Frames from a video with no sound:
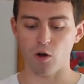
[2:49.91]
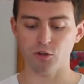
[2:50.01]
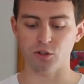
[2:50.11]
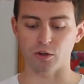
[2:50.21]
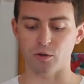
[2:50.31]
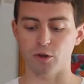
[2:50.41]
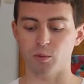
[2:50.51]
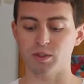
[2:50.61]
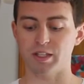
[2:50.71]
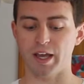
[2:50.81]
Also,
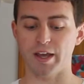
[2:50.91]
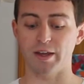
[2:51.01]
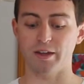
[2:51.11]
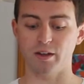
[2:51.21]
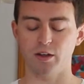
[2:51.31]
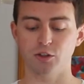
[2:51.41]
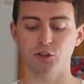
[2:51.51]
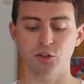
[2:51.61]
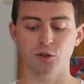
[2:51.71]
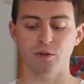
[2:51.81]
there was a
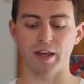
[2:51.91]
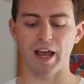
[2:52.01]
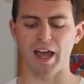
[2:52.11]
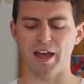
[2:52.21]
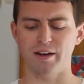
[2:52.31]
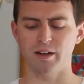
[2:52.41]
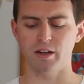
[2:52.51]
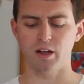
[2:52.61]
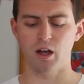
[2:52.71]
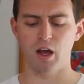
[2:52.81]
shooter that
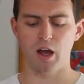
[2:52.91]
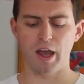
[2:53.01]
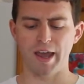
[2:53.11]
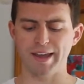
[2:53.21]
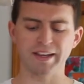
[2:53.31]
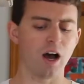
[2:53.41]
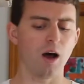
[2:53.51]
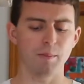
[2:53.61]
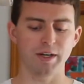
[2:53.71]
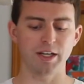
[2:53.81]
had a
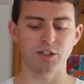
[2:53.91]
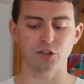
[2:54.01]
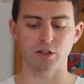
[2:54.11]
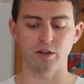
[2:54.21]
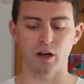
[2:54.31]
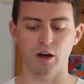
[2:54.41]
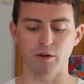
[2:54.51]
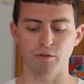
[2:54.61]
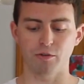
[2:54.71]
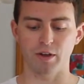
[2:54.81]
combination
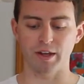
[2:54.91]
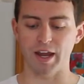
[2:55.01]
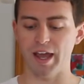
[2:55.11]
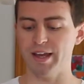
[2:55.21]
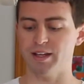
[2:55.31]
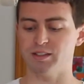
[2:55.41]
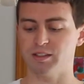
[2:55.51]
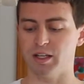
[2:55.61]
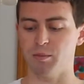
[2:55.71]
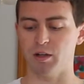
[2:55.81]
of an
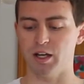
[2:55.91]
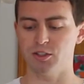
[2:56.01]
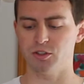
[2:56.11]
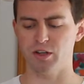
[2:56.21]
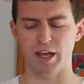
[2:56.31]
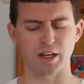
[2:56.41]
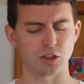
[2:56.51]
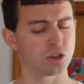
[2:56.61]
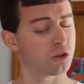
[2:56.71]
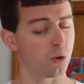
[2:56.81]
AS stabilizer
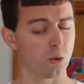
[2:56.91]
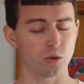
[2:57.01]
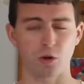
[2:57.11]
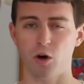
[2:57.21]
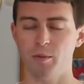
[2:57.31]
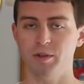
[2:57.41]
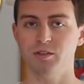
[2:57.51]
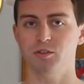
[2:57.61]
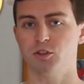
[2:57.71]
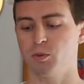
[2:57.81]
and a Sol
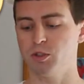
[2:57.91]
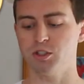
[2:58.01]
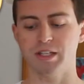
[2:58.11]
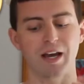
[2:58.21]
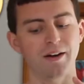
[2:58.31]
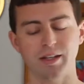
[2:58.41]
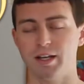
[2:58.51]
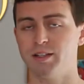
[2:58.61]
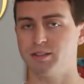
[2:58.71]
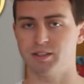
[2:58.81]
Carbon. So we're just counting
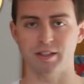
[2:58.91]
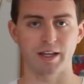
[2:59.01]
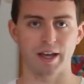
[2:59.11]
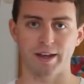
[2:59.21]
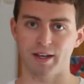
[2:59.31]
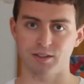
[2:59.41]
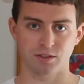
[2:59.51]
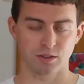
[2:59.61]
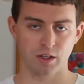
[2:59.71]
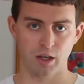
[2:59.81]
that into the
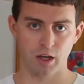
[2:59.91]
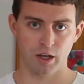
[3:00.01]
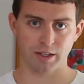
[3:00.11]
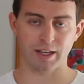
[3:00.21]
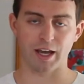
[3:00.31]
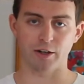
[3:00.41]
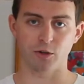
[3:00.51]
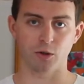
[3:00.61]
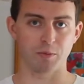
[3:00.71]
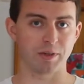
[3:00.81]
AS
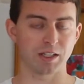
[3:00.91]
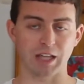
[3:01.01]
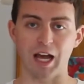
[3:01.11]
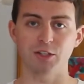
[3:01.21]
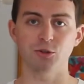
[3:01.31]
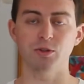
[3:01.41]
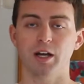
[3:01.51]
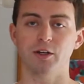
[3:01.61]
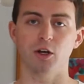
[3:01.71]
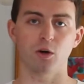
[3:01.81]
category because do
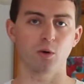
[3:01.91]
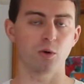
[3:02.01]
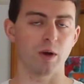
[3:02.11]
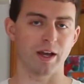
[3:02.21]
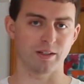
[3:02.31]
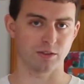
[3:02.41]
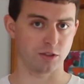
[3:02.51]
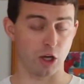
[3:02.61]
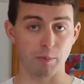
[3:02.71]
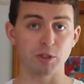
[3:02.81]
not know who
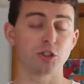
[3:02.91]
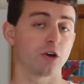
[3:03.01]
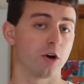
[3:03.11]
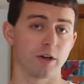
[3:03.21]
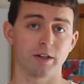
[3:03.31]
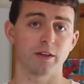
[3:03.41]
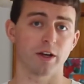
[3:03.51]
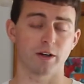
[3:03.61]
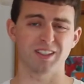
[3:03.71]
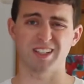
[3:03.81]
has a majority
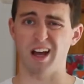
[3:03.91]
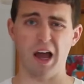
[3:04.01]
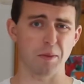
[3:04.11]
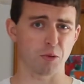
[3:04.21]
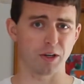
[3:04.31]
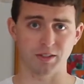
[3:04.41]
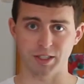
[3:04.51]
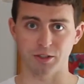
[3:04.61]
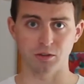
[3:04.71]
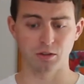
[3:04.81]
there. It's a
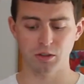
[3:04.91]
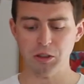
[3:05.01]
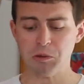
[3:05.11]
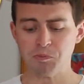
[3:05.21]
hybrid deal.